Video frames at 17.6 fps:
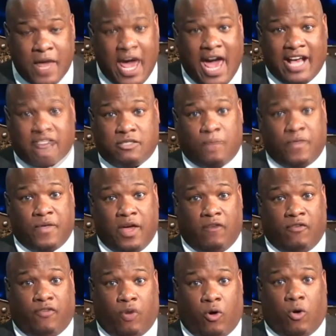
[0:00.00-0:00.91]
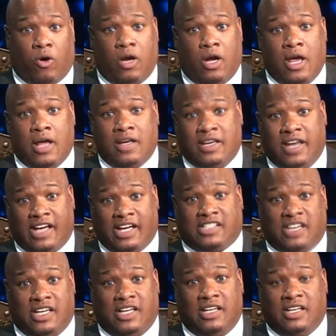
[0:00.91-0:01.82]
And so therefore,
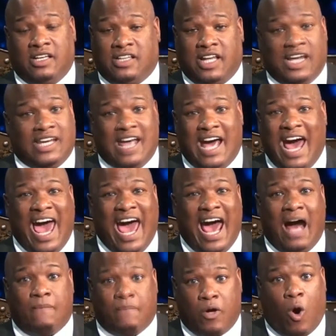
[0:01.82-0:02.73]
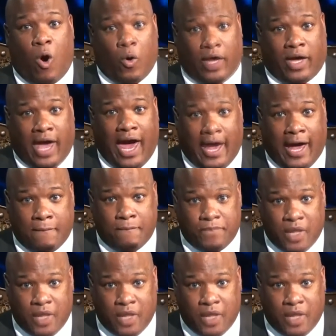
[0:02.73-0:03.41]
Nixon did not have the okay.